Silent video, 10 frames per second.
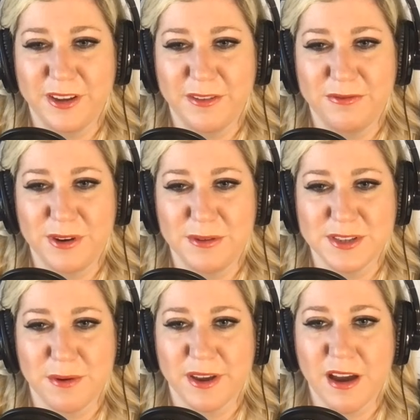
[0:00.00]
of what was
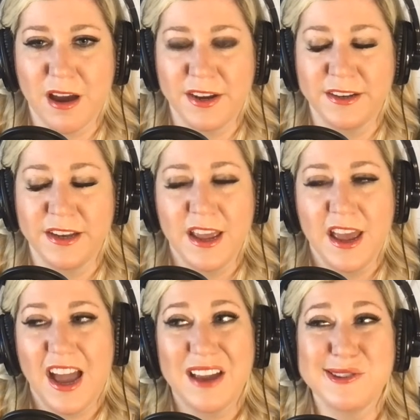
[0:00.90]
going on. And
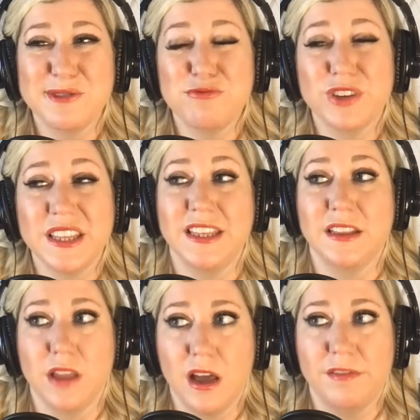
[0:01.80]
I also really
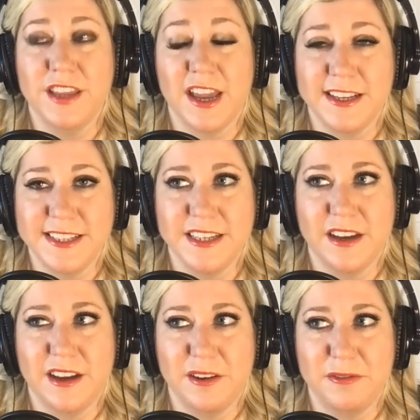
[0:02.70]
love the
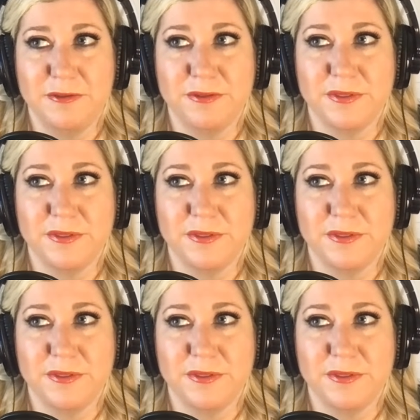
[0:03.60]
idea of